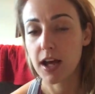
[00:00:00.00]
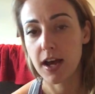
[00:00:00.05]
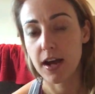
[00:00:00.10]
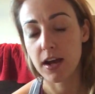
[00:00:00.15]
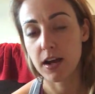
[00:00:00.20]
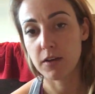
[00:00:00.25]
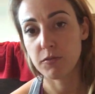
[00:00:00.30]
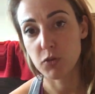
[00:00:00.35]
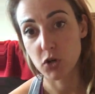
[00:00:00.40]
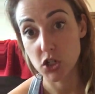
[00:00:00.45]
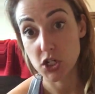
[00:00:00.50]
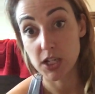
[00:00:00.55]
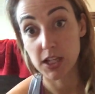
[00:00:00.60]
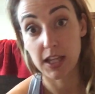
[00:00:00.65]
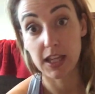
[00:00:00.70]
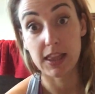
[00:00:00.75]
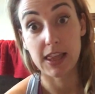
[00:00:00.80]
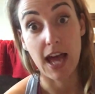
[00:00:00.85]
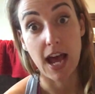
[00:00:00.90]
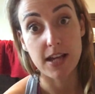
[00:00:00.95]

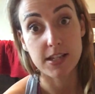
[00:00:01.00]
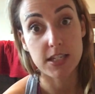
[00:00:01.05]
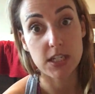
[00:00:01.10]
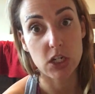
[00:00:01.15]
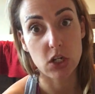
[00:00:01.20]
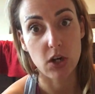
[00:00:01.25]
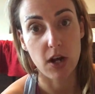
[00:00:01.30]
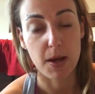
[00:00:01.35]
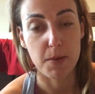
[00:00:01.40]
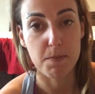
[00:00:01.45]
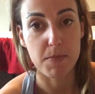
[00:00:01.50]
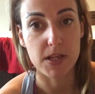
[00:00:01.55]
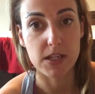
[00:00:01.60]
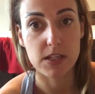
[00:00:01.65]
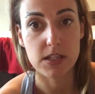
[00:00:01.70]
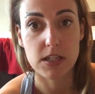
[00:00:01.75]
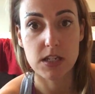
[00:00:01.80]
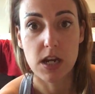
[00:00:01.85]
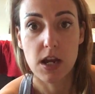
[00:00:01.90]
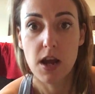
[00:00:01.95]
Unfortunately, last year I
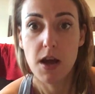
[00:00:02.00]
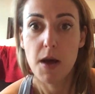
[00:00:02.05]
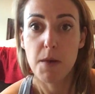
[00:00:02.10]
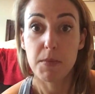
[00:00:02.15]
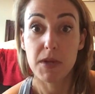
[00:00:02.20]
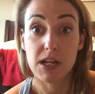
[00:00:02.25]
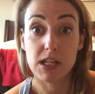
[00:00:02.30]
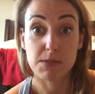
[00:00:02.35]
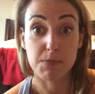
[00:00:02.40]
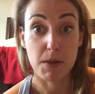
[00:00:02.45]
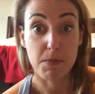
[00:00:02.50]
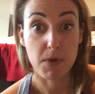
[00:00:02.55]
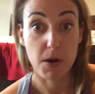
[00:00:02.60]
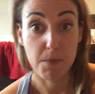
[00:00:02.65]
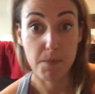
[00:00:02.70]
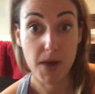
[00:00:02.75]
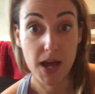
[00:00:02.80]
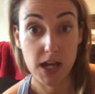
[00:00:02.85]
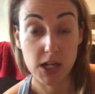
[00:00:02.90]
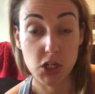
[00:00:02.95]
missed because my
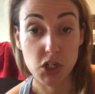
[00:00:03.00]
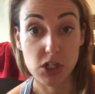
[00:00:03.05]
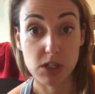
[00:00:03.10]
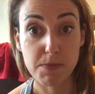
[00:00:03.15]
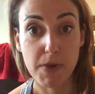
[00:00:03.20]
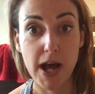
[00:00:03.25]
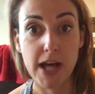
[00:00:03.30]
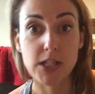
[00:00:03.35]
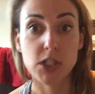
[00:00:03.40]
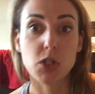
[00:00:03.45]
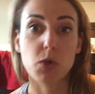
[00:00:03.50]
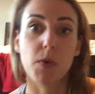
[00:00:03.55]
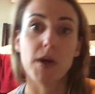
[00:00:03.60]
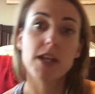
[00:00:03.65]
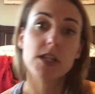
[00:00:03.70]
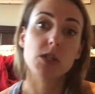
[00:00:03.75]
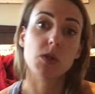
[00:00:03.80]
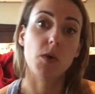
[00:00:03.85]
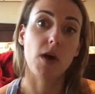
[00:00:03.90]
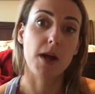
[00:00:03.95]
mom had just passed
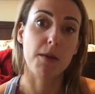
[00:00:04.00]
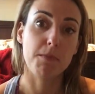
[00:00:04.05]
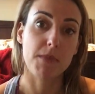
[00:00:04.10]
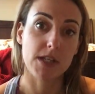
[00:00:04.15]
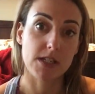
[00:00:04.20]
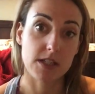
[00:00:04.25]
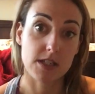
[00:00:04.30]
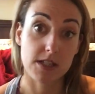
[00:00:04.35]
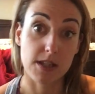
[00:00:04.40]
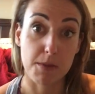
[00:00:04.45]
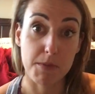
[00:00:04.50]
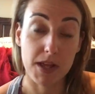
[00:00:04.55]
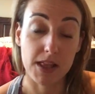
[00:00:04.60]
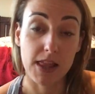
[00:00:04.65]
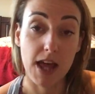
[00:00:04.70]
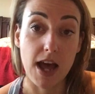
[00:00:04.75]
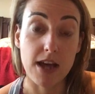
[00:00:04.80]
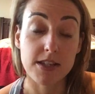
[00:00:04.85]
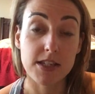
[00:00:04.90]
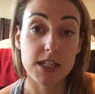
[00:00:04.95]
away. So I missed summit
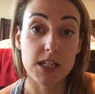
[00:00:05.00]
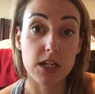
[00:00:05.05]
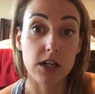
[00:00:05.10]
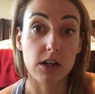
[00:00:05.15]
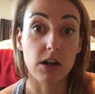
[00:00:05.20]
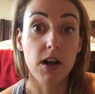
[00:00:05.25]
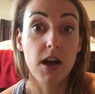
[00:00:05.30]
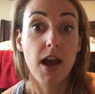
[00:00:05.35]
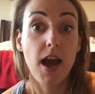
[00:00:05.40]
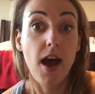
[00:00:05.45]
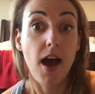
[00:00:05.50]
last year.